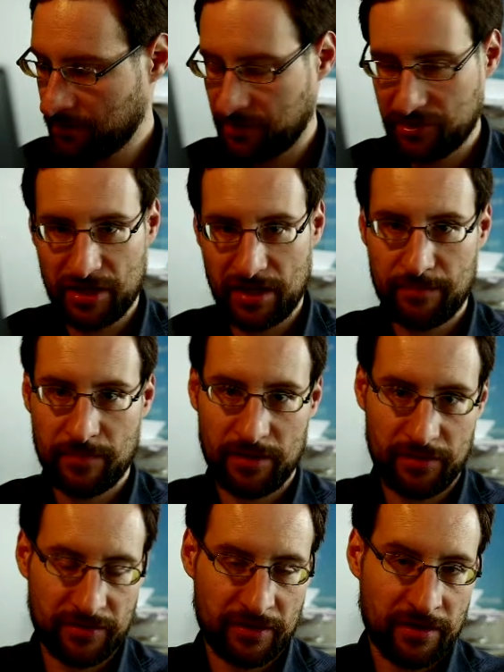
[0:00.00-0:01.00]
Gem
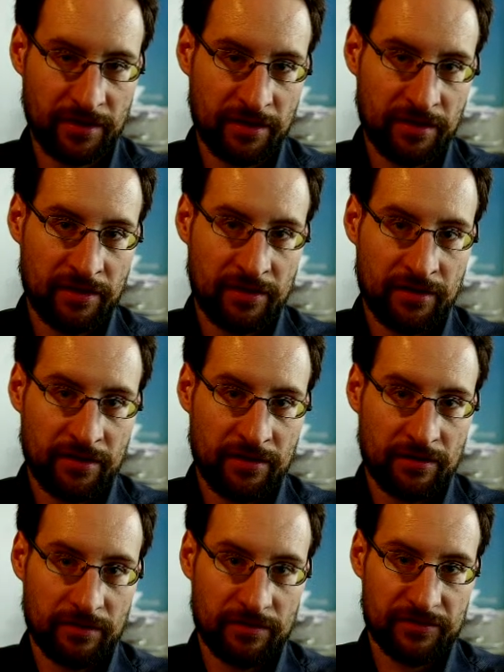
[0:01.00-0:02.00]
and
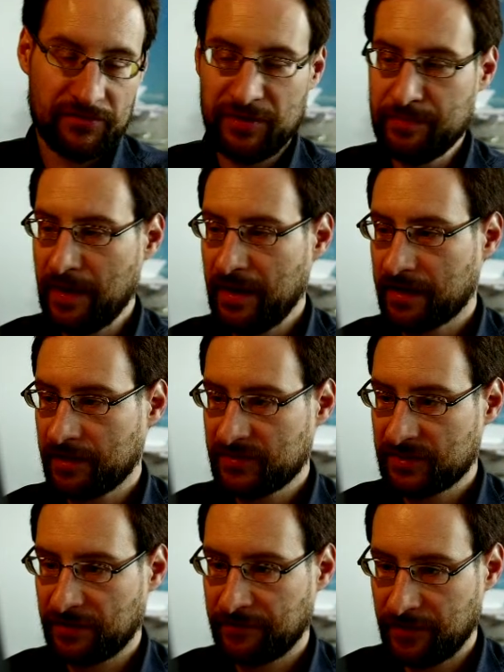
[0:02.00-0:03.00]
CMake and
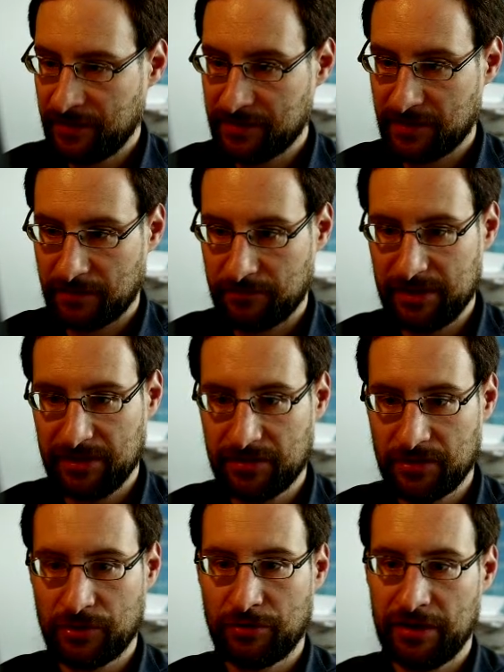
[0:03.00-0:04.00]
stuff, and we need
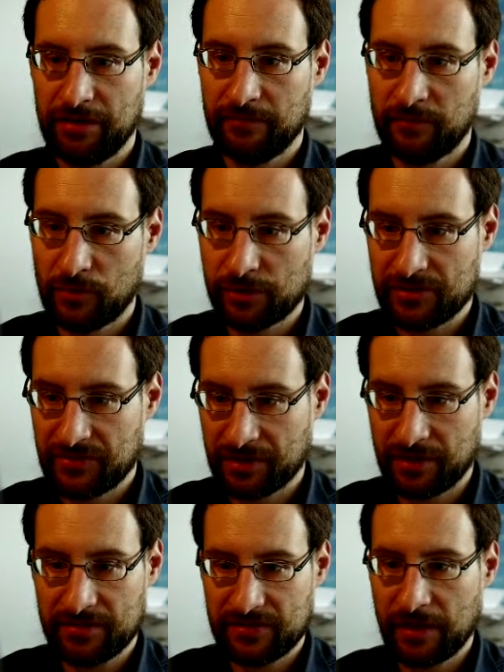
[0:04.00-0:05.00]
to create even more
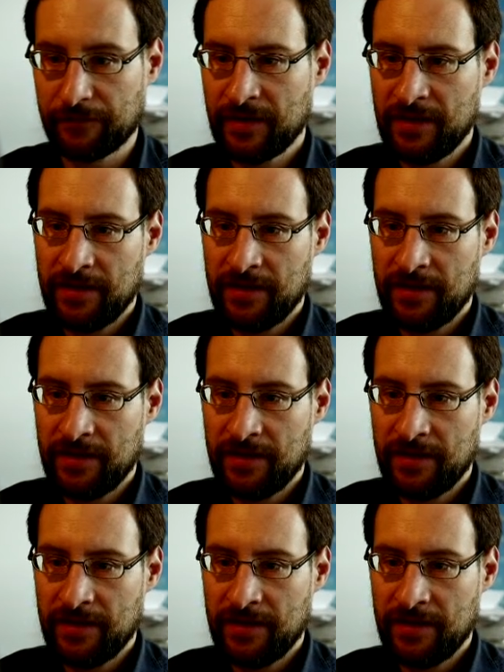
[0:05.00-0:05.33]
sucking stuff.